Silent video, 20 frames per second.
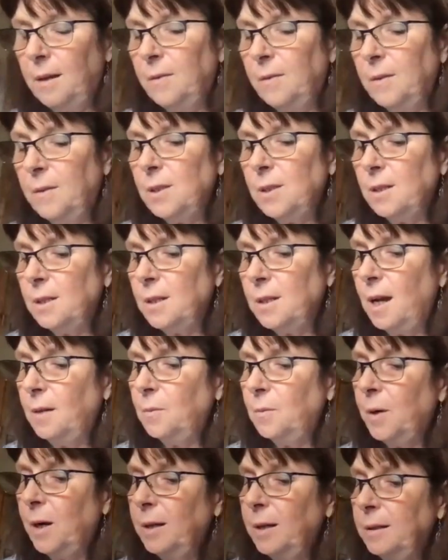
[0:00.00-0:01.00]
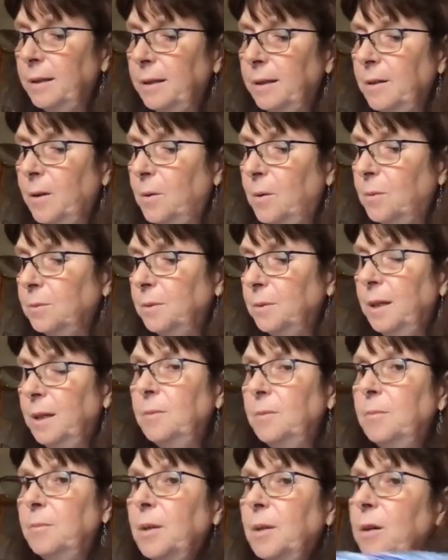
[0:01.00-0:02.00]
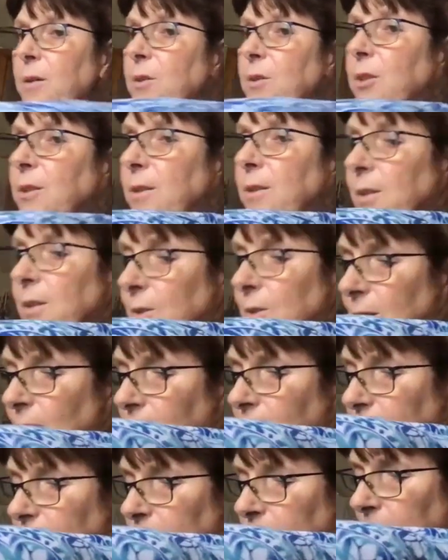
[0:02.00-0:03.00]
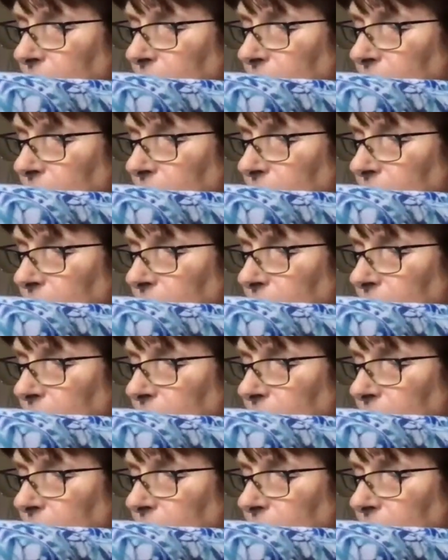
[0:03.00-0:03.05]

this is not widely known, and Marcia does not